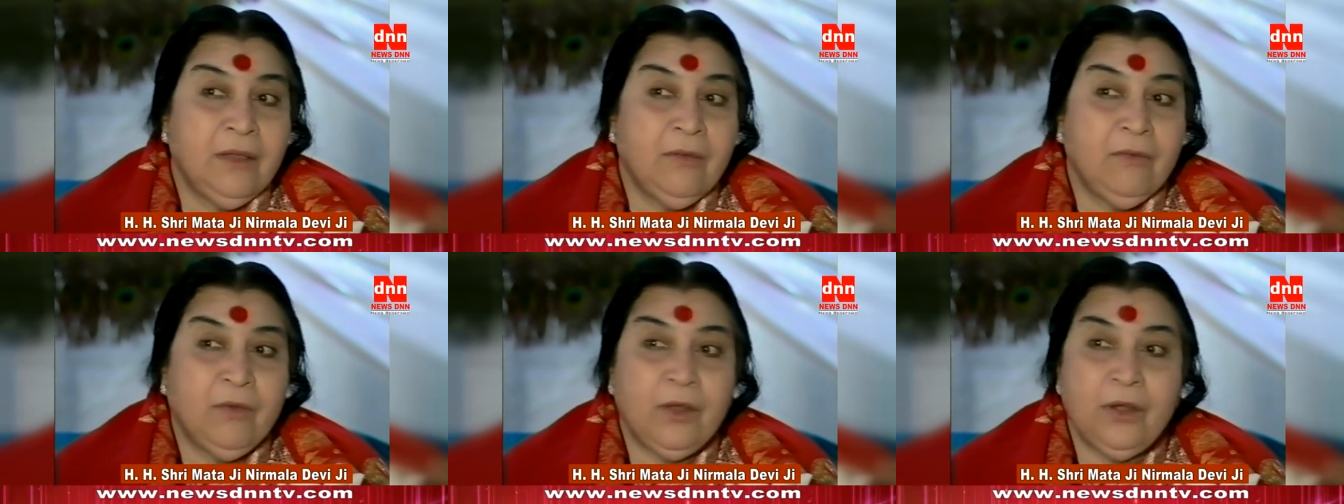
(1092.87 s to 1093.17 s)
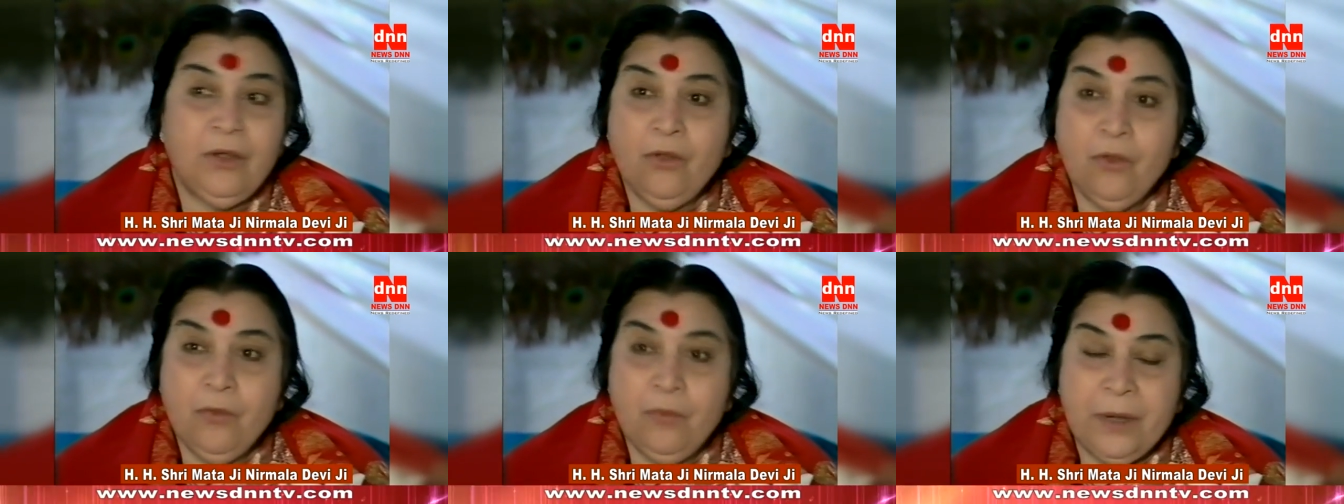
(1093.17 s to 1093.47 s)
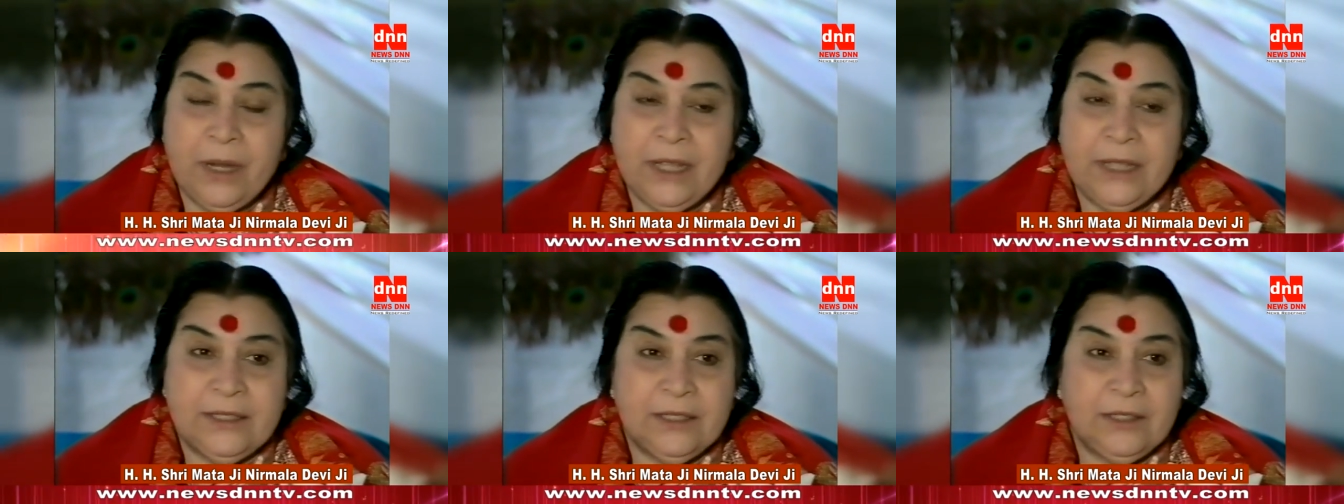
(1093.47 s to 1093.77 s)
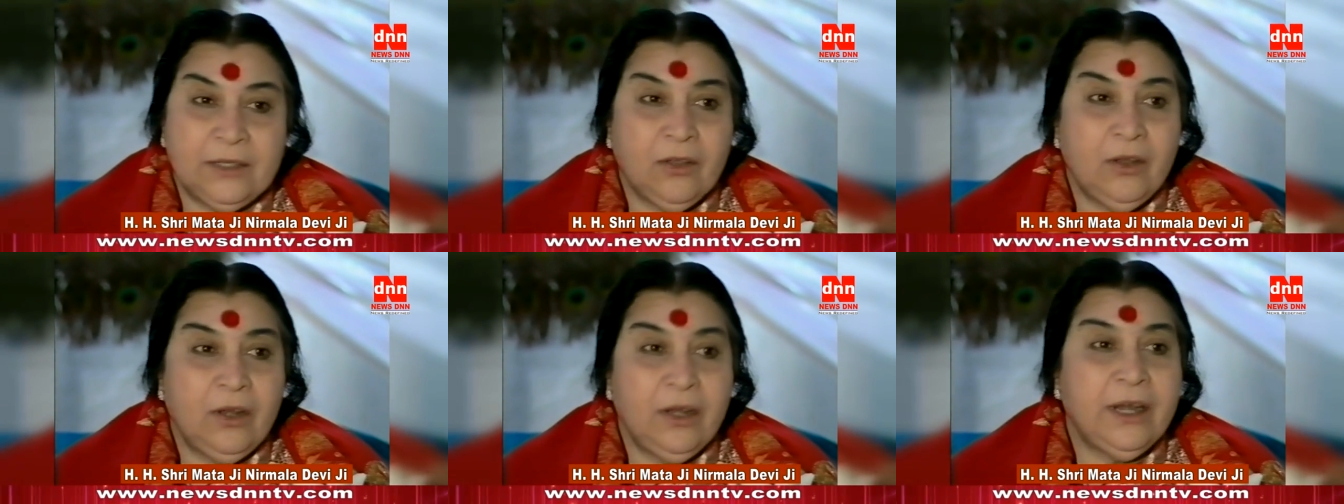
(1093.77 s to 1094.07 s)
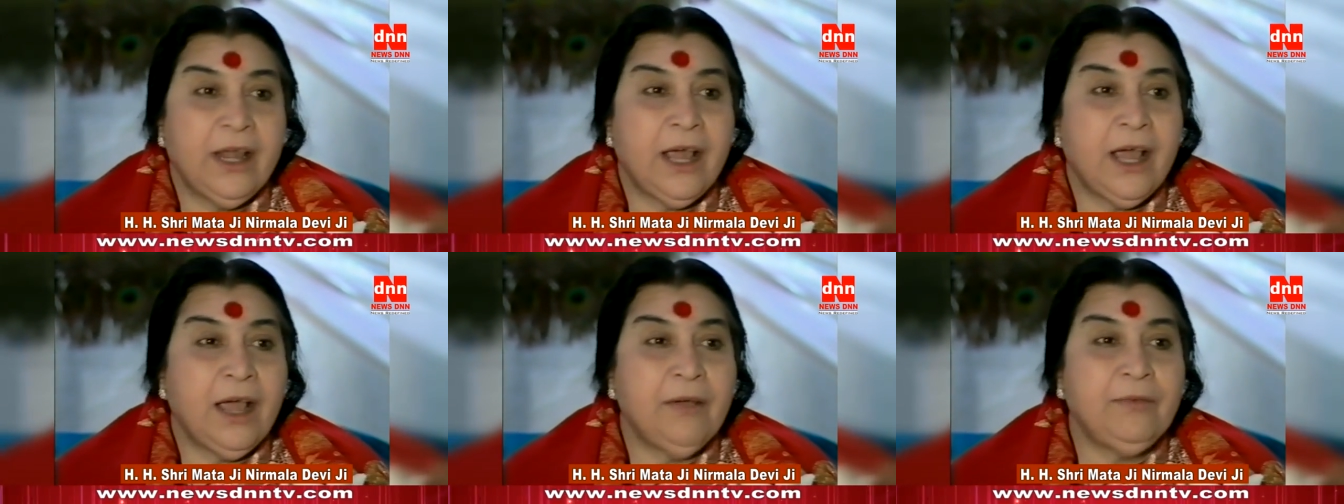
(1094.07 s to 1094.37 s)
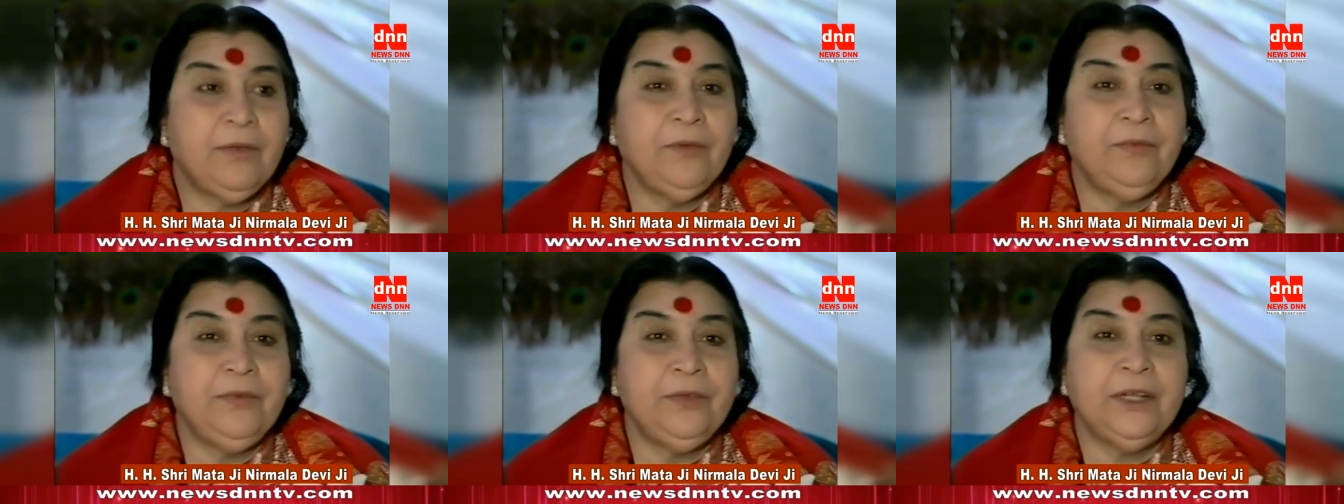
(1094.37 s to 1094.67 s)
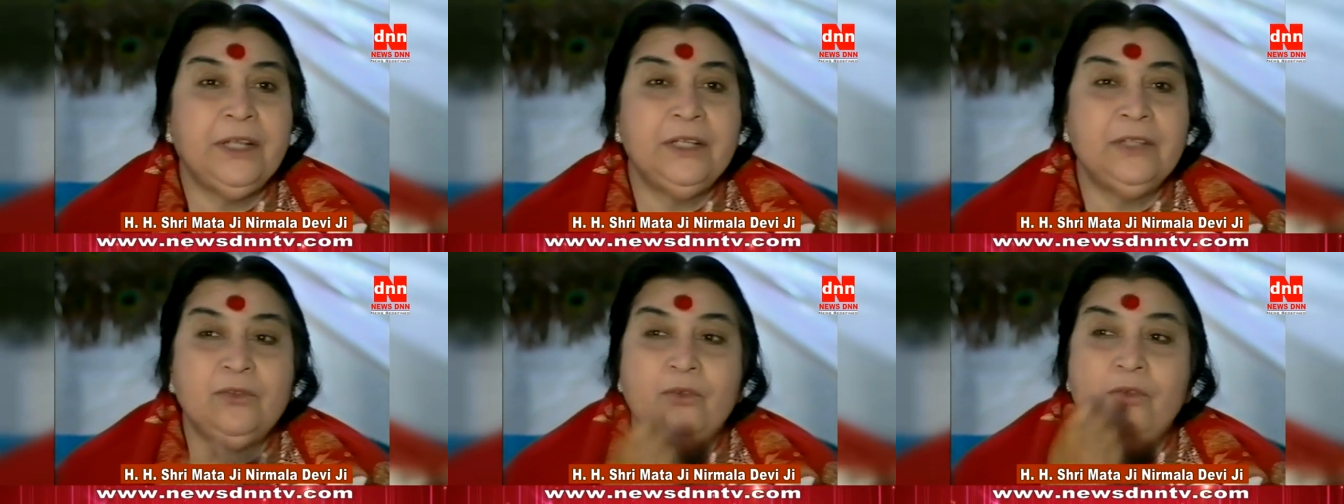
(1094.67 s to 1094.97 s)
for no price at all, and half of it
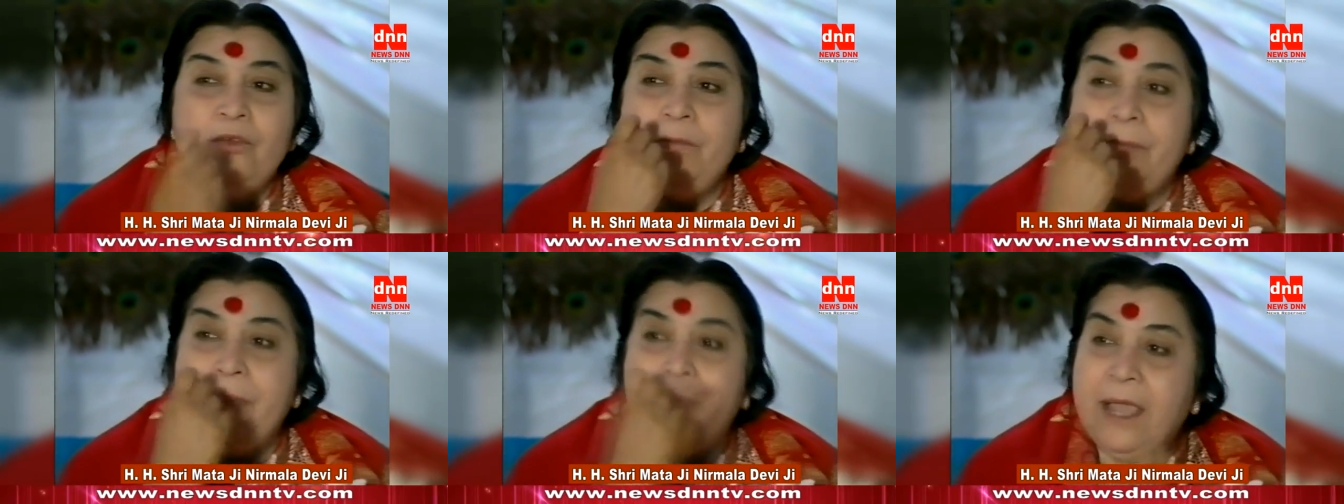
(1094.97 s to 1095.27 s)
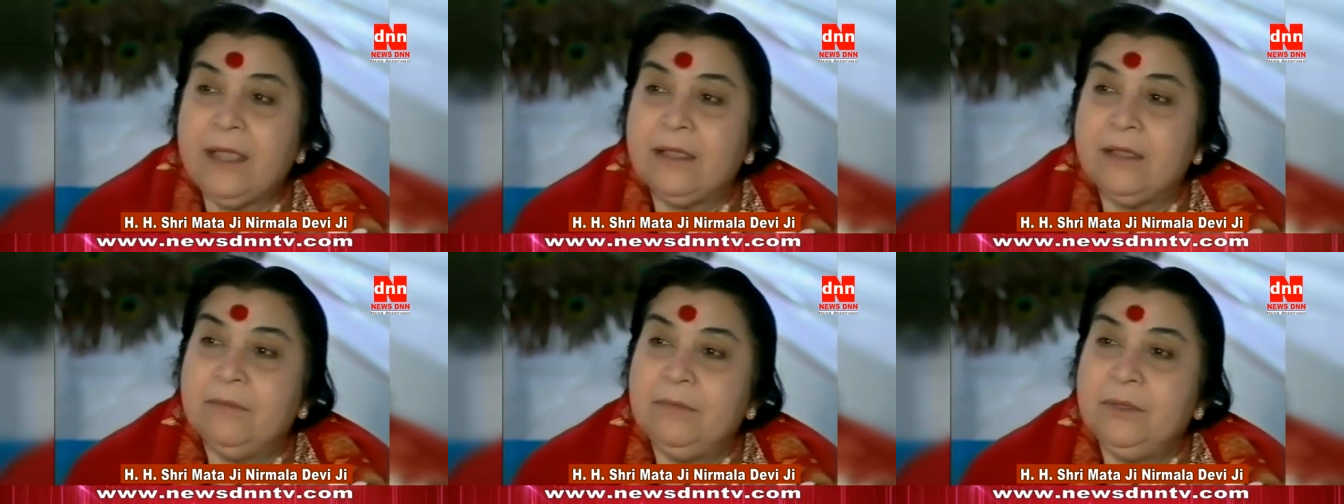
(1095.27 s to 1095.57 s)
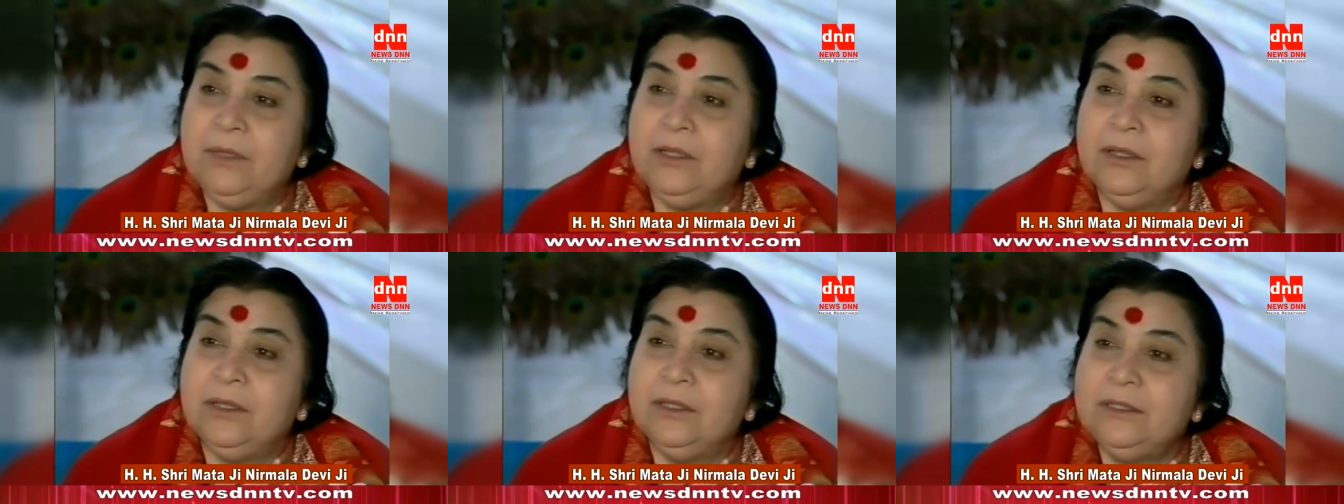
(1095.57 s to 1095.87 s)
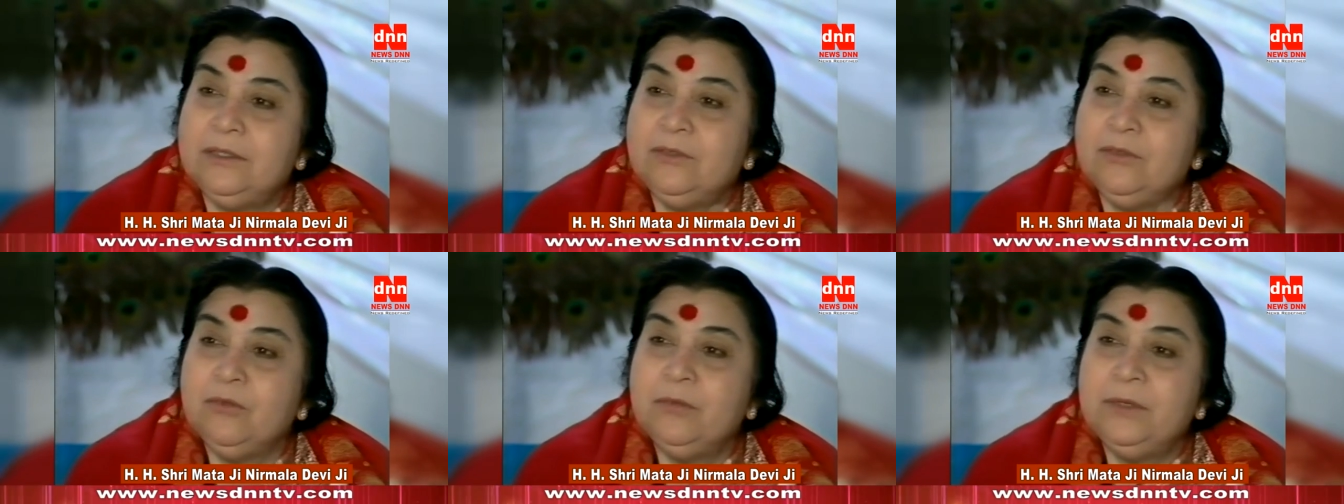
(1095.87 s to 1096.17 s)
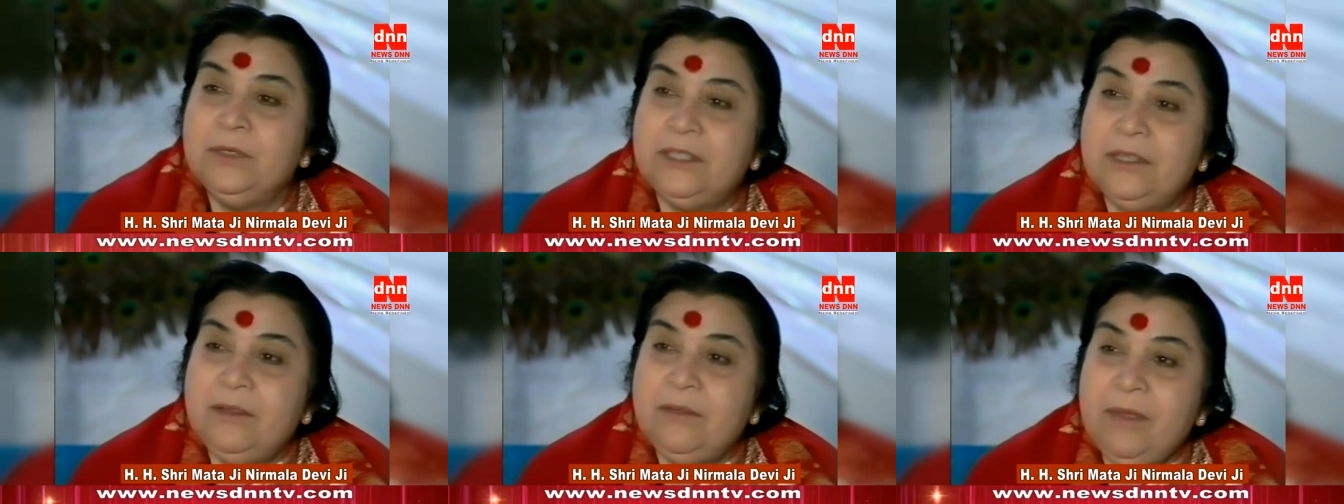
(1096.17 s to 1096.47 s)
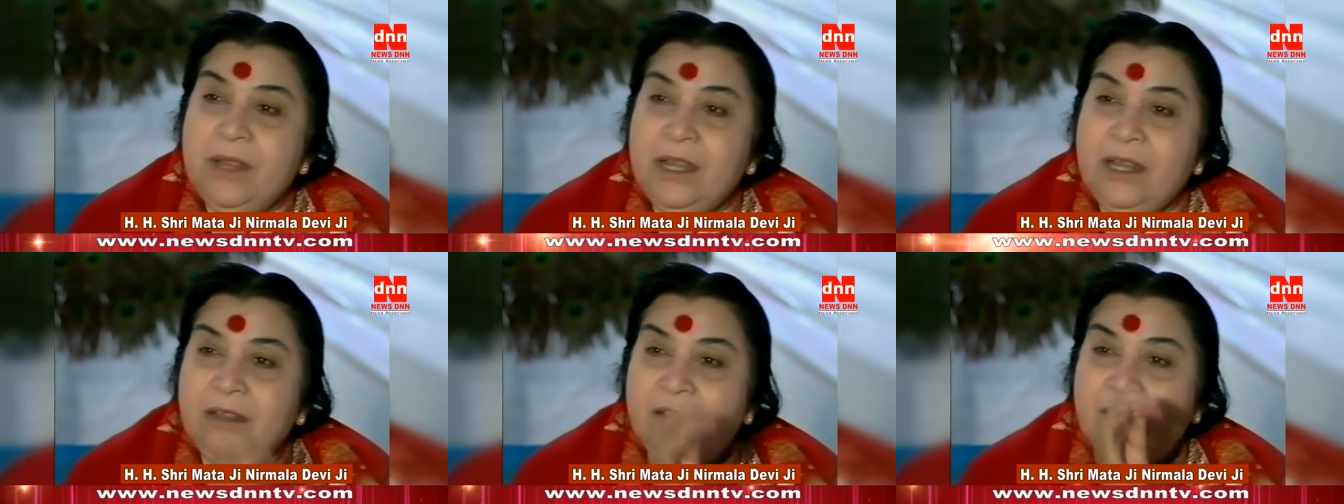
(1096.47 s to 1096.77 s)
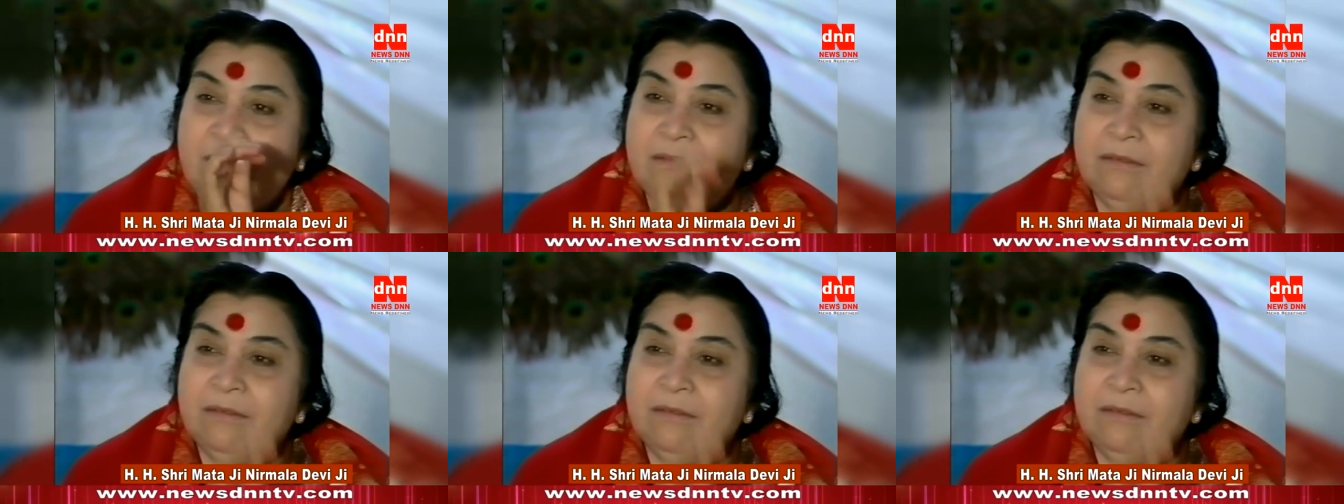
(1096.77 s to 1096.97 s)
I sold back because so much remaining.